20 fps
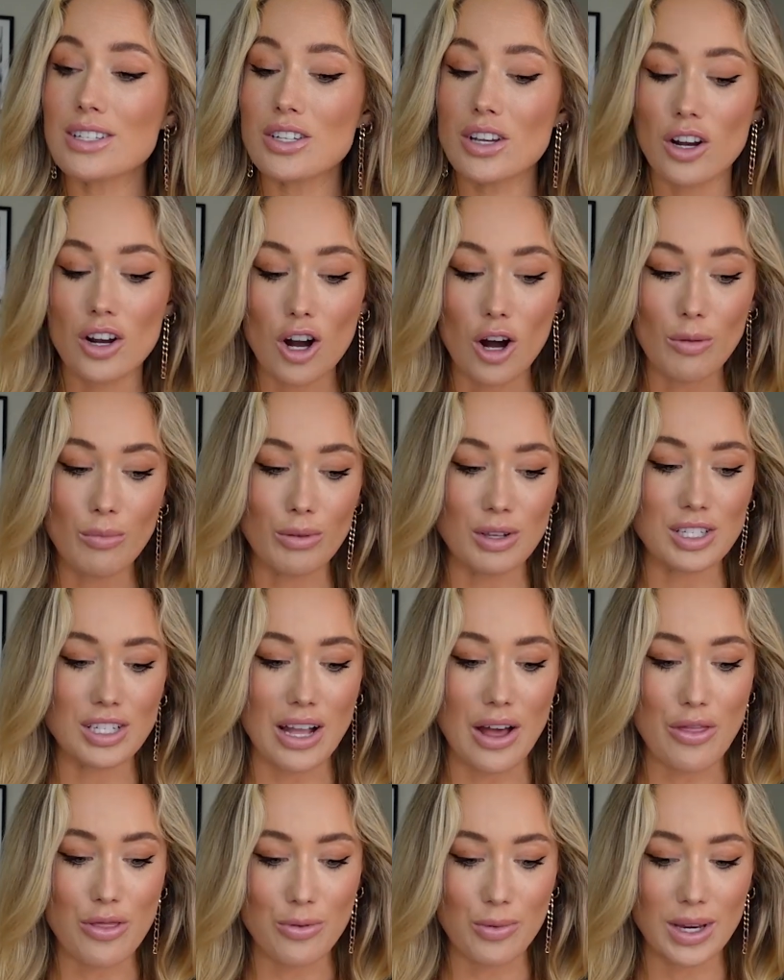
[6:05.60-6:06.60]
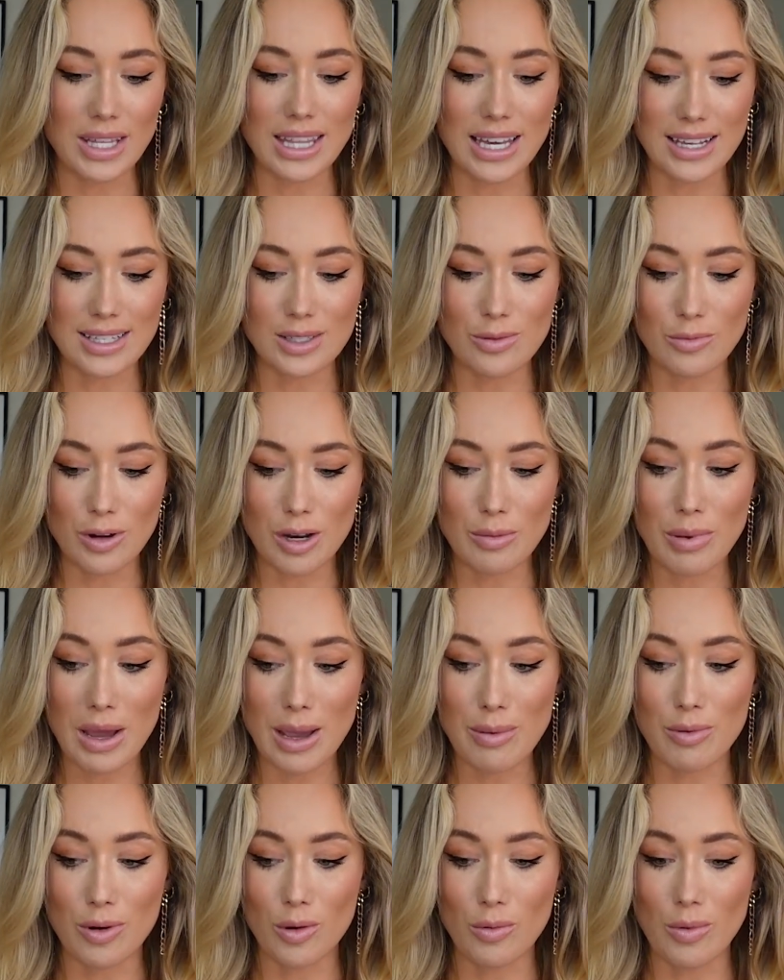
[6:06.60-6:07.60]
to accomplish that 3,000 word
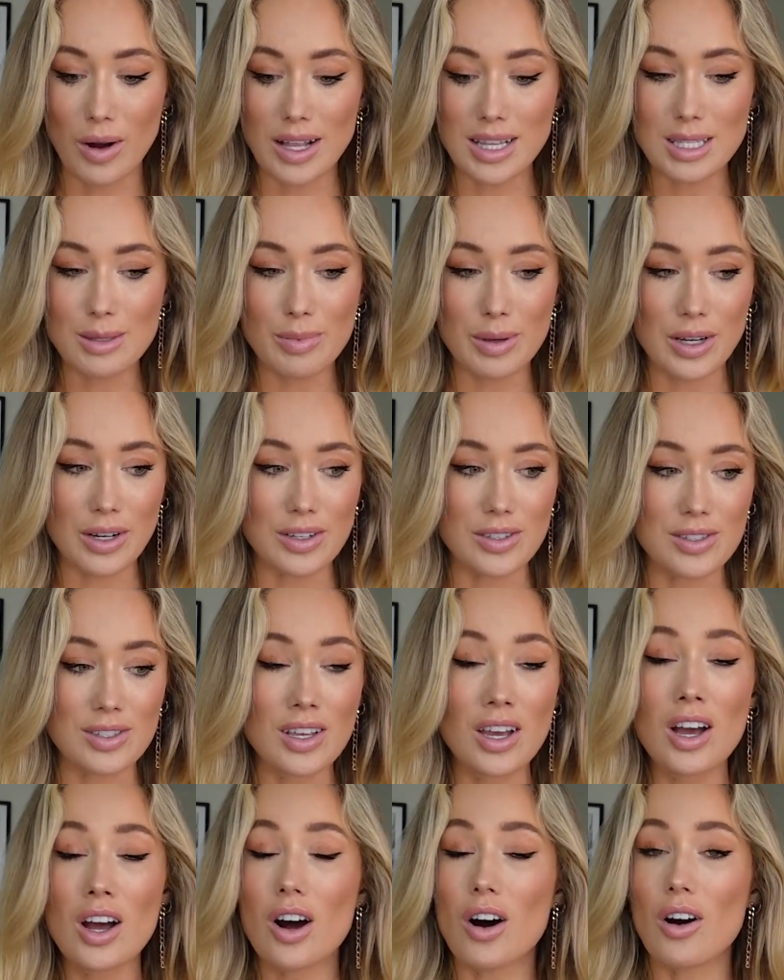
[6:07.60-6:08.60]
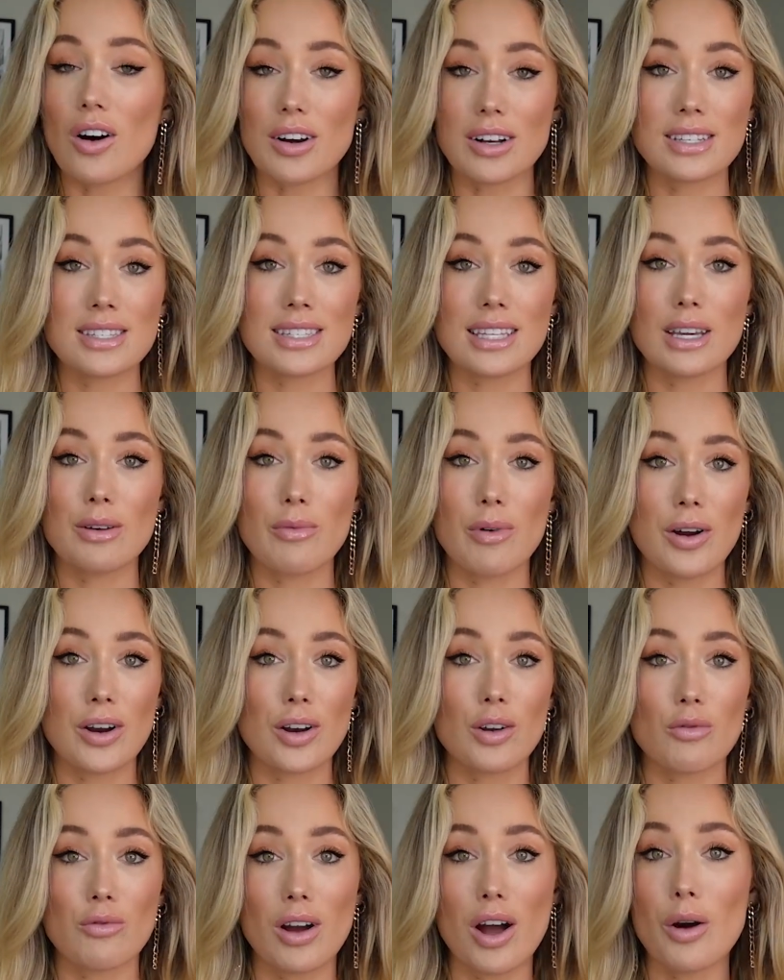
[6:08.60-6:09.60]
paper at once, because honestly, we're in
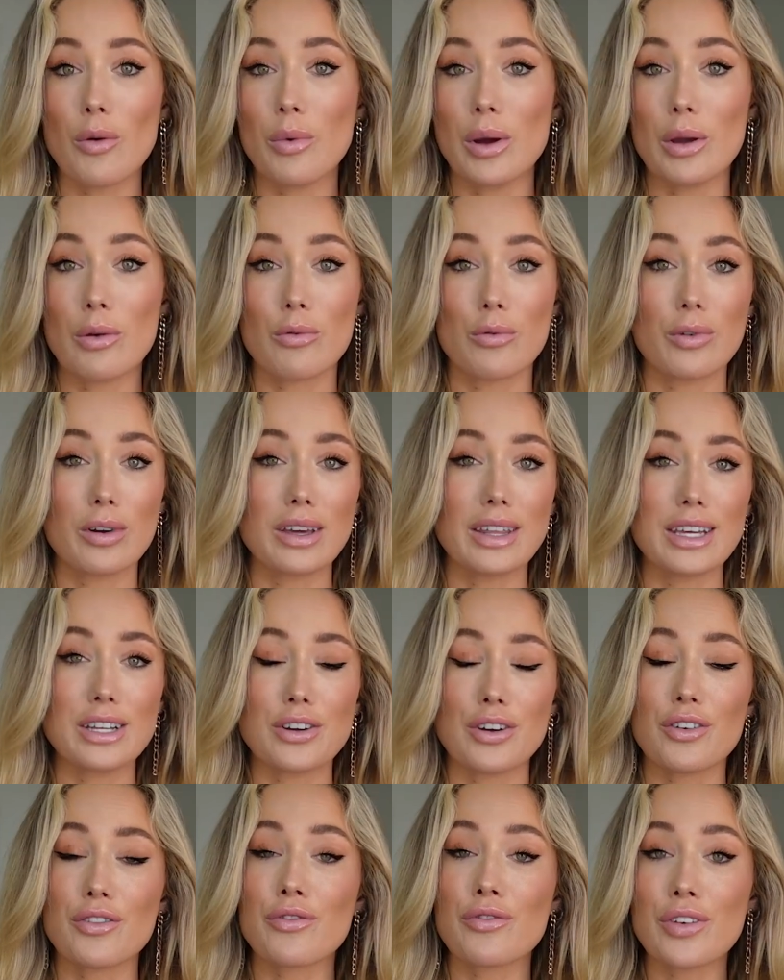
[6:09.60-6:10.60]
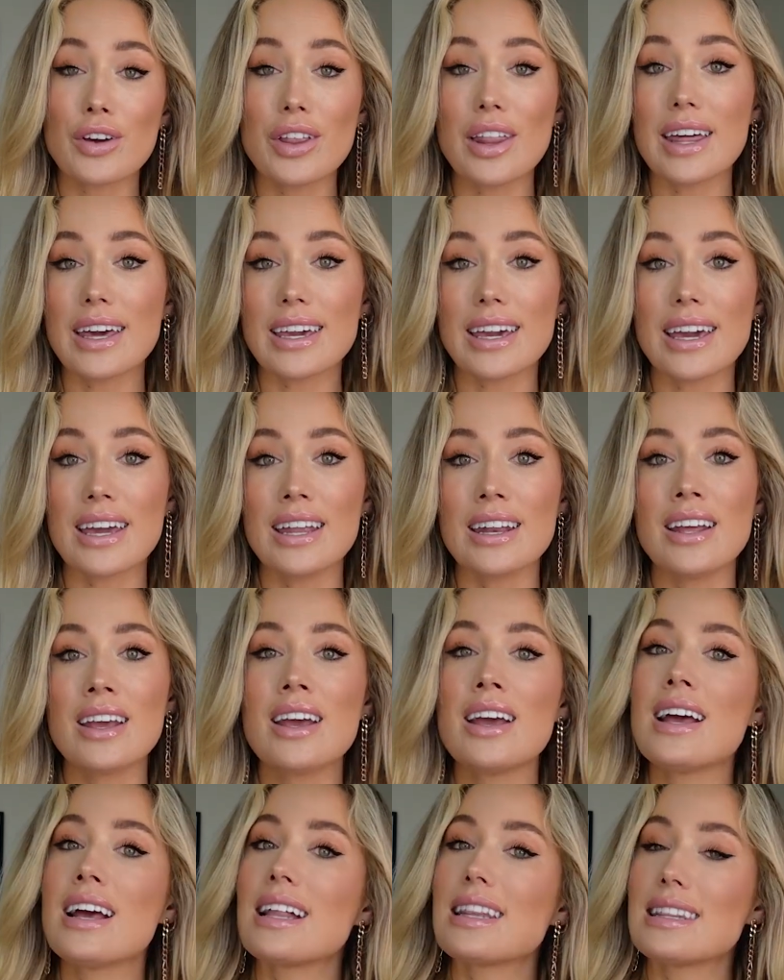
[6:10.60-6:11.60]
a rut, we really don't feel like it.
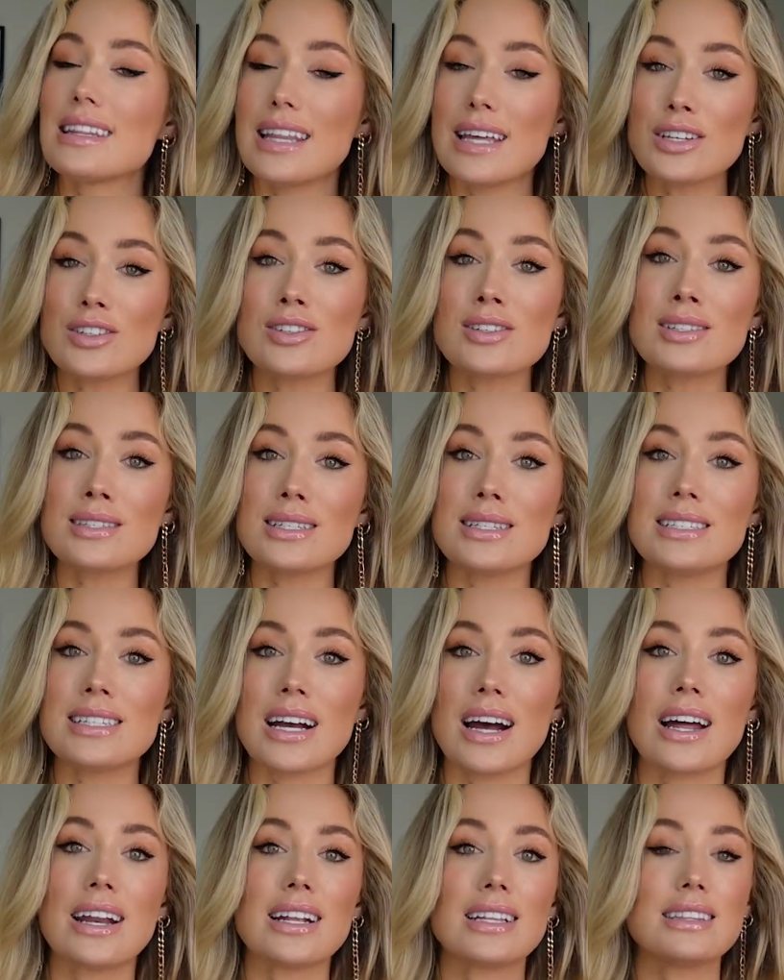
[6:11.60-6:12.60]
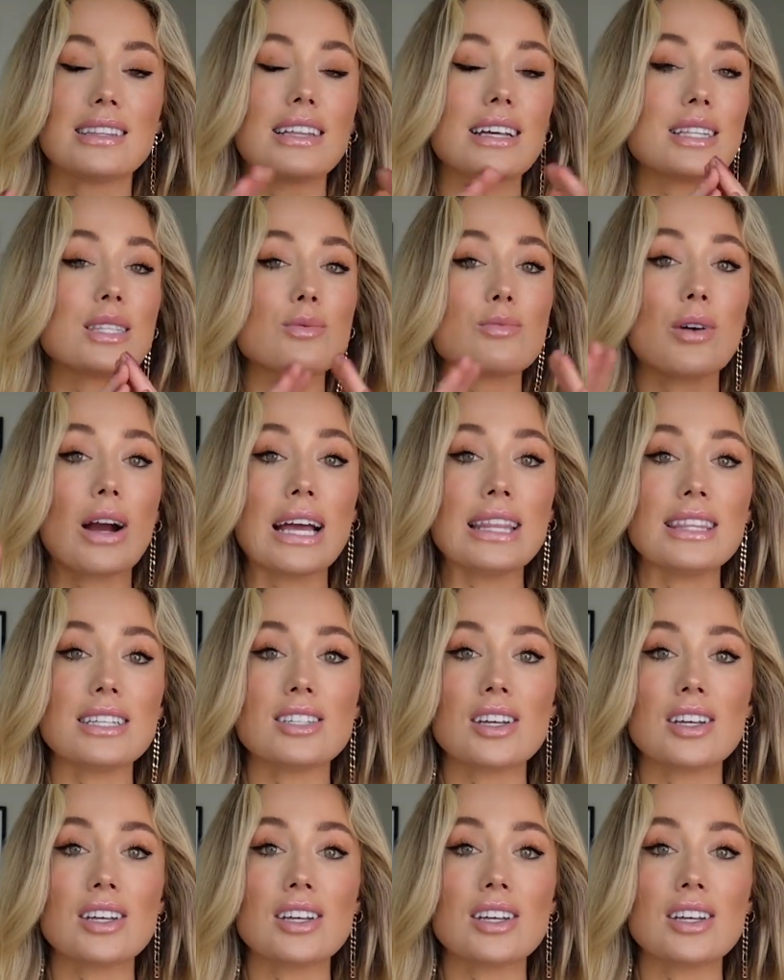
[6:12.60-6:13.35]
Let's just sit down and let's write the